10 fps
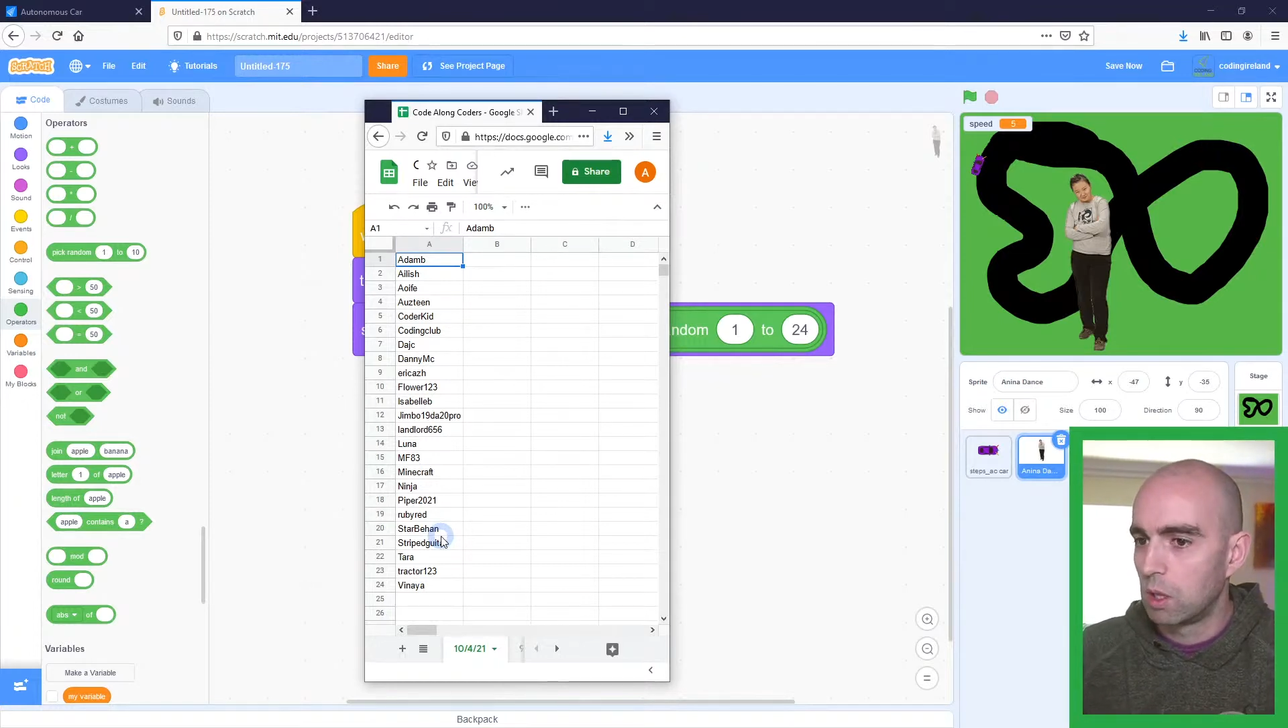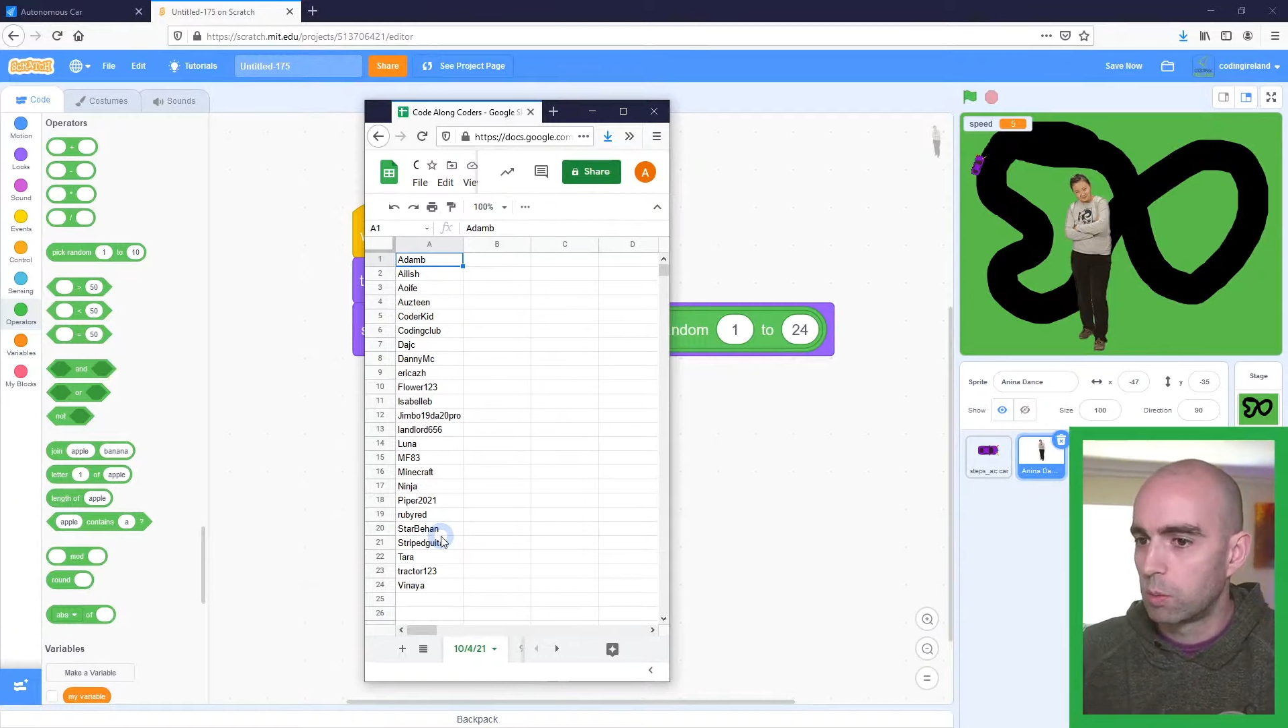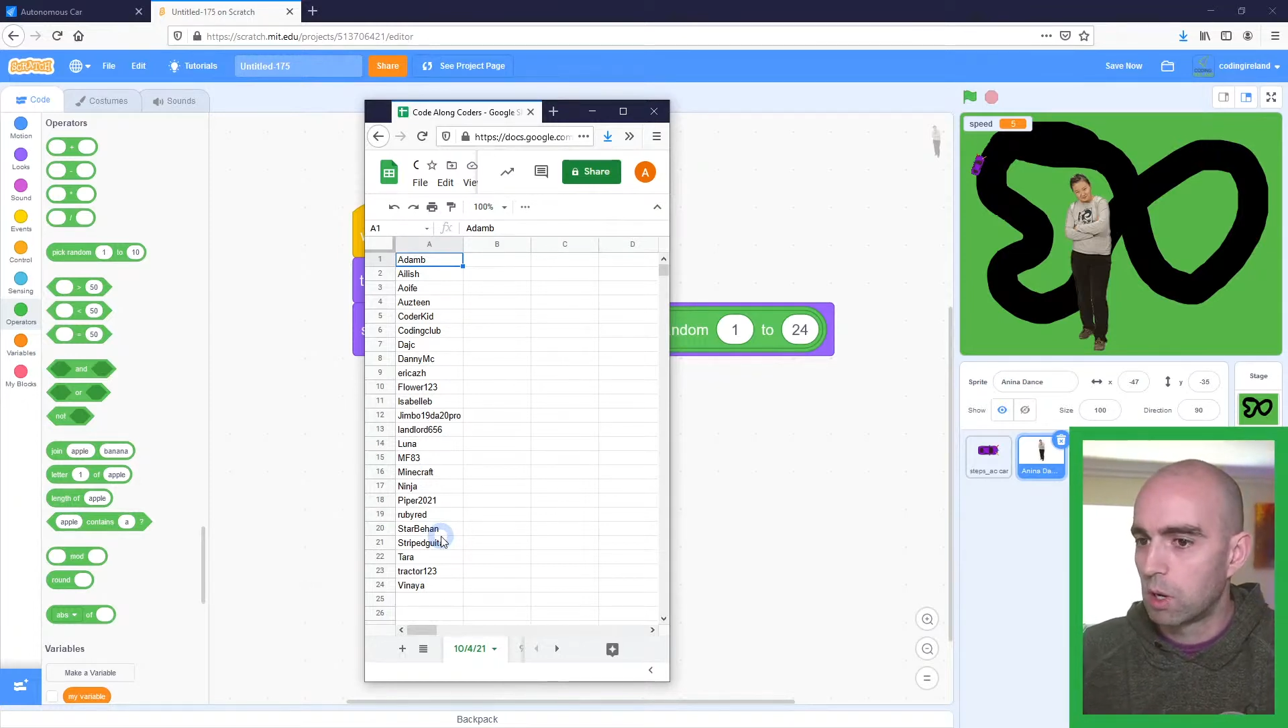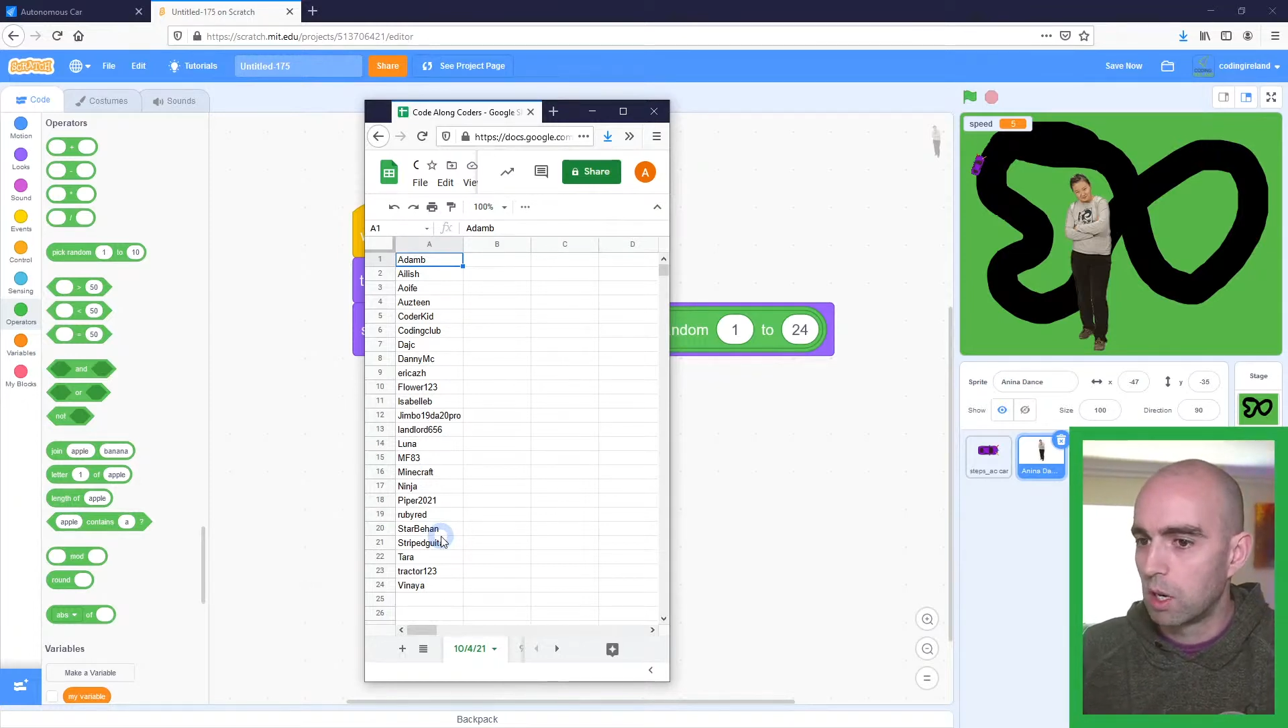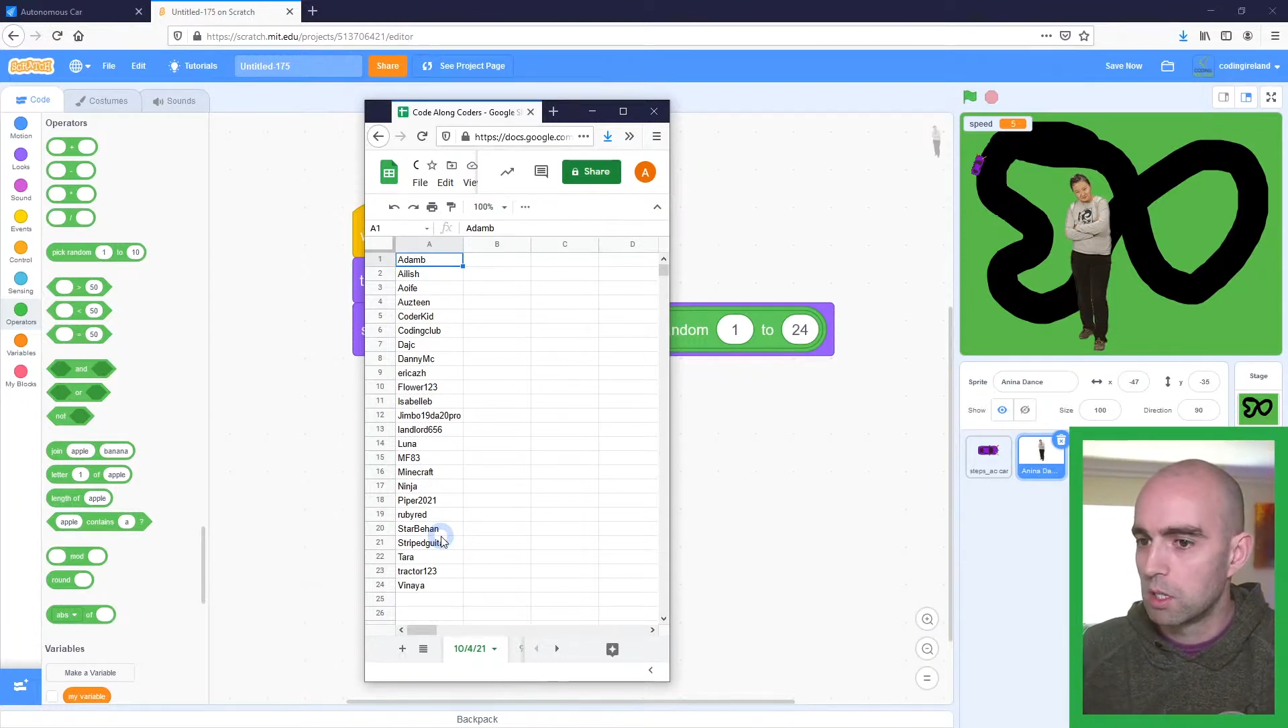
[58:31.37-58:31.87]

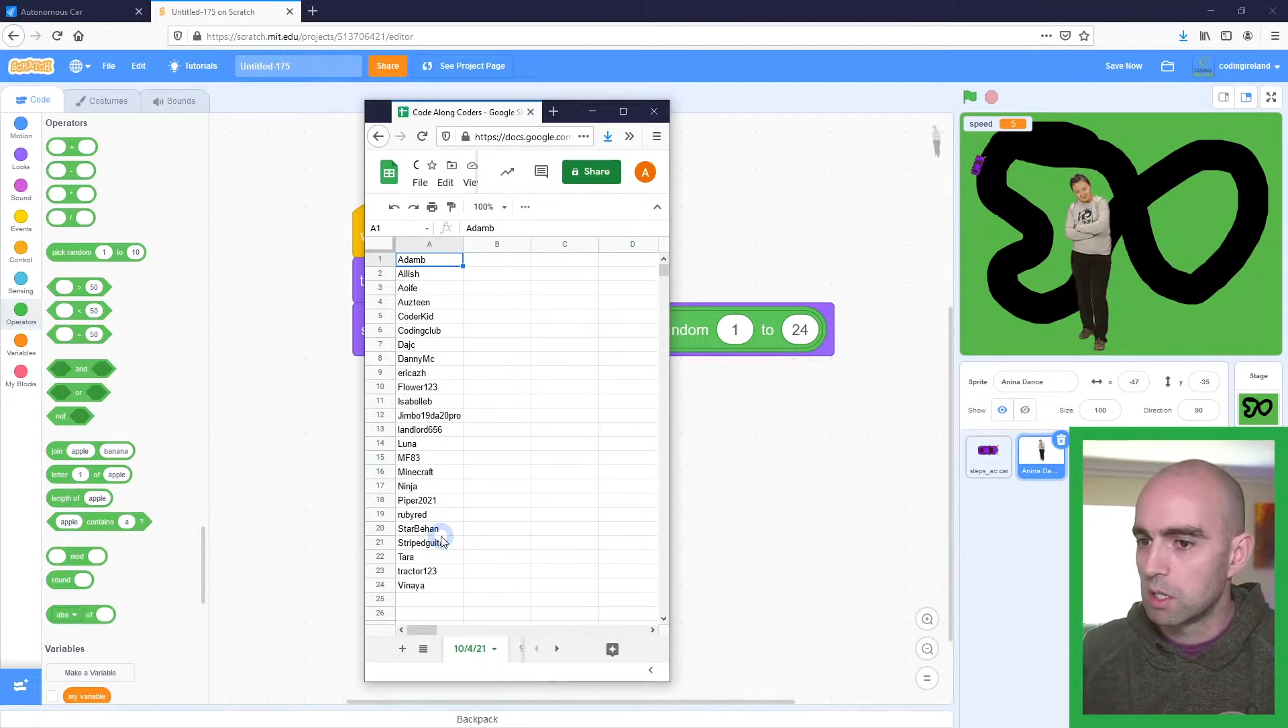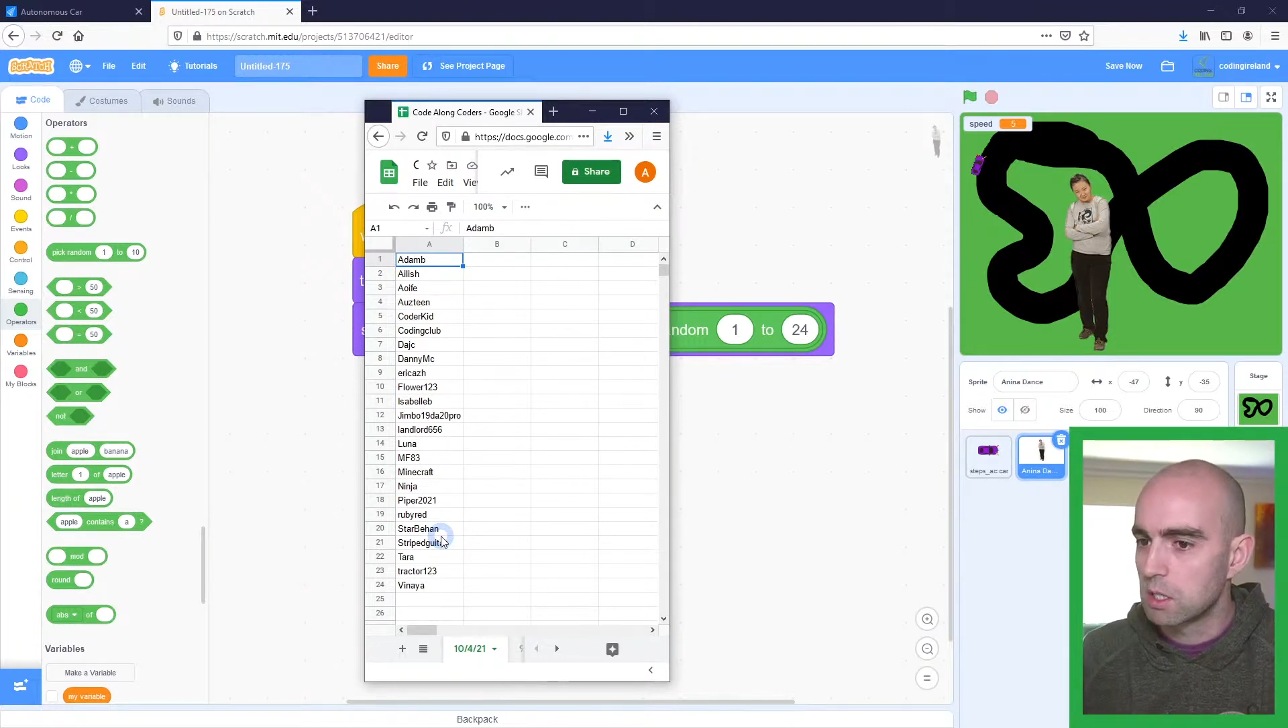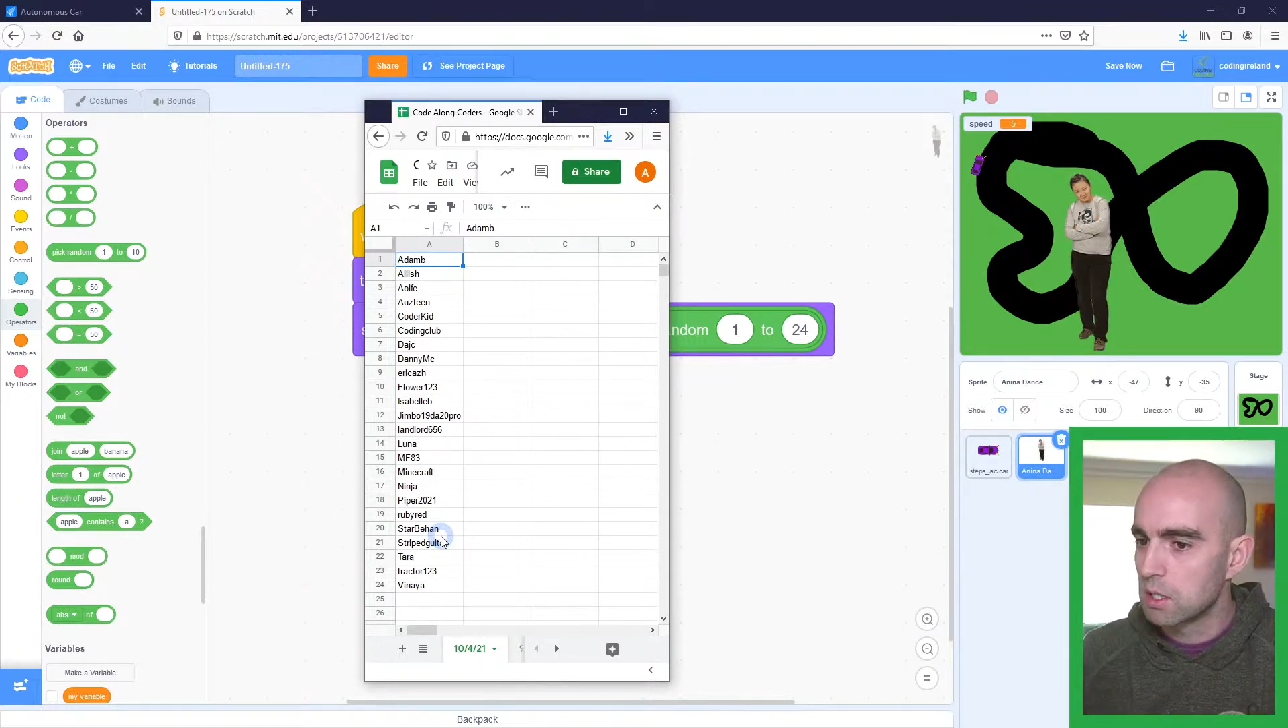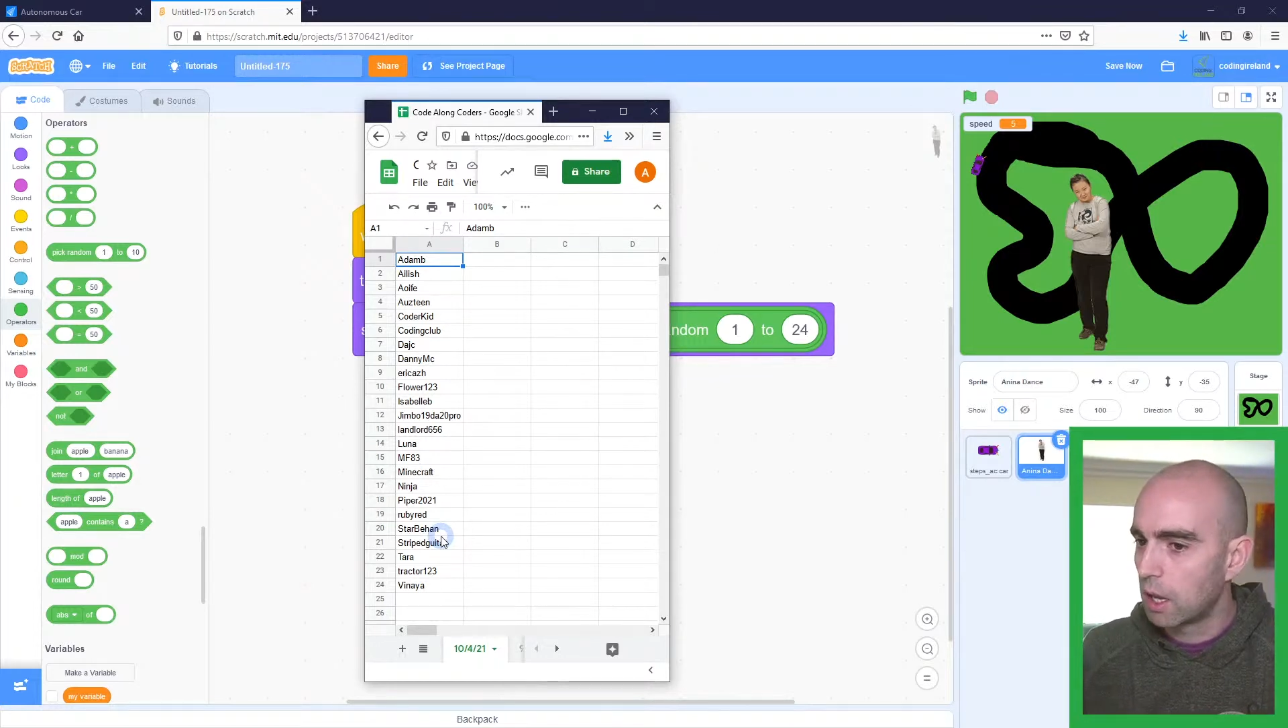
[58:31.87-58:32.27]
prizes.